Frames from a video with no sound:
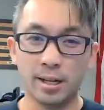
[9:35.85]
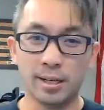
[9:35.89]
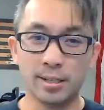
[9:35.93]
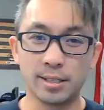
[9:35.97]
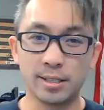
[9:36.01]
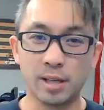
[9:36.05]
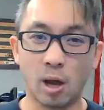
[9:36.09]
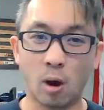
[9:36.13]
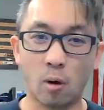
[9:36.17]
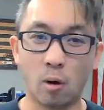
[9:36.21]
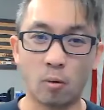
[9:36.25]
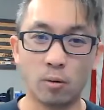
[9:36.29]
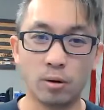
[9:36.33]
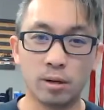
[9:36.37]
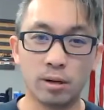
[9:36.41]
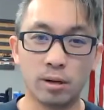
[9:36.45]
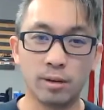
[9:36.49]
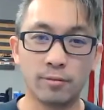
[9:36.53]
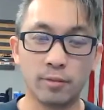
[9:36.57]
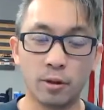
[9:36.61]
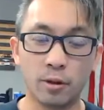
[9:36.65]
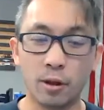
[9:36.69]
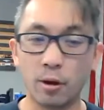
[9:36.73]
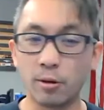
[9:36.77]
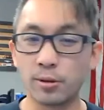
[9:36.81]
So
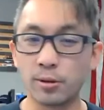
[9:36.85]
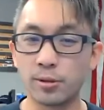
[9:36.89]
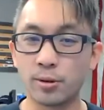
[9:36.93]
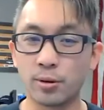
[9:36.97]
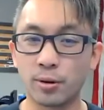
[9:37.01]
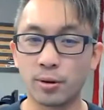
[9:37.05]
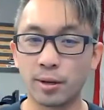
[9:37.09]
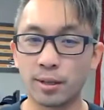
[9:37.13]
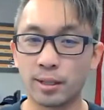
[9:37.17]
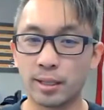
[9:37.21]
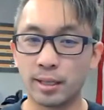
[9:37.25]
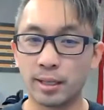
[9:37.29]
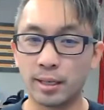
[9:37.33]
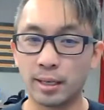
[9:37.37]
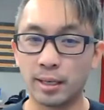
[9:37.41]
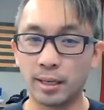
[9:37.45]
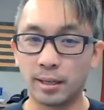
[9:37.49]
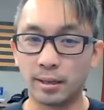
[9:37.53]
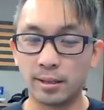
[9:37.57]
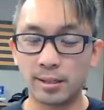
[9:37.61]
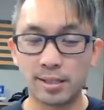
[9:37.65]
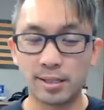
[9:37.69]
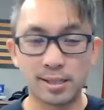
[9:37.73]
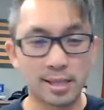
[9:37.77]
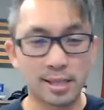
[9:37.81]
for those who are in
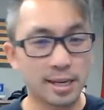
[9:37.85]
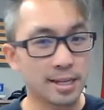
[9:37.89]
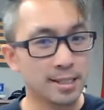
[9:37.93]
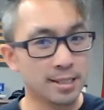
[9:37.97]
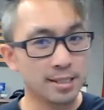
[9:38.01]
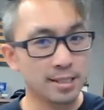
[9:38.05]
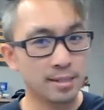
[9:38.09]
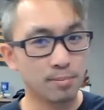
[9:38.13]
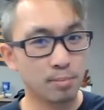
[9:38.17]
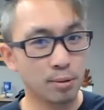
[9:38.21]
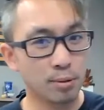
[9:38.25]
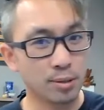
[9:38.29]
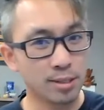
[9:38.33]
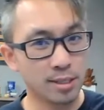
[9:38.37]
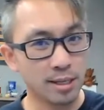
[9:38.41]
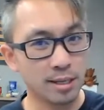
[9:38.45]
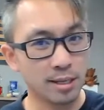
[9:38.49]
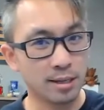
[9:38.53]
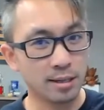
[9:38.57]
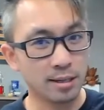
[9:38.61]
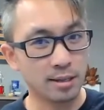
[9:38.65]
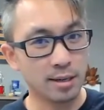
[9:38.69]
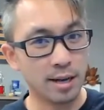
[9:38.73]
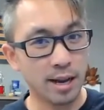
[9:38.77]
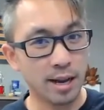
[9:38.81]
the
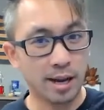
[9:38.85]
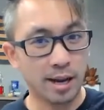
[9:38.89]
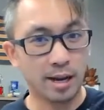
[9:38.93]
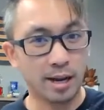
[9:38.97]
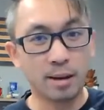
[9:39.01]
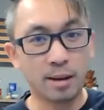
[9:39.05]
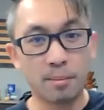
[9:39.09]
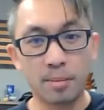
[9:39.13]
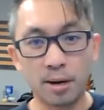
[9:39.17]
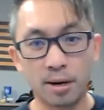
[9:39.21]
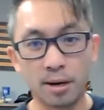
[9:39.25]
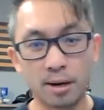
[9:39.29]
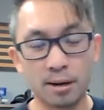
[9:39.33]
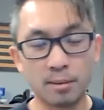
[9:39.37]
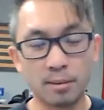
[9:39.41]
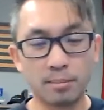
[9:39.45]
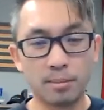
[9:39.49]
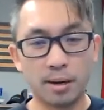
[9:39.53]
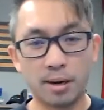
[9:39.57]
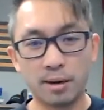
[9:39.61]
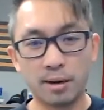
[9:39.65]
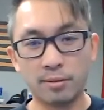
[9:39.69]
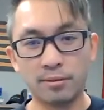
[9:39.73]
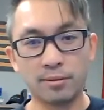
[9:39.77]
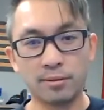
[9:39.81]
6% and
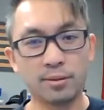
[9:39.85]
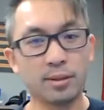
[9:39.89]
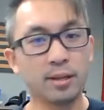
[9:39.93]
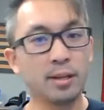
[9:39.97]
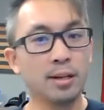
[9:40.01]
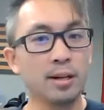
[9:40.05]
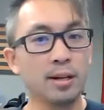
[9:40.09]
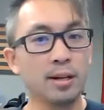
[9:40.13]
above,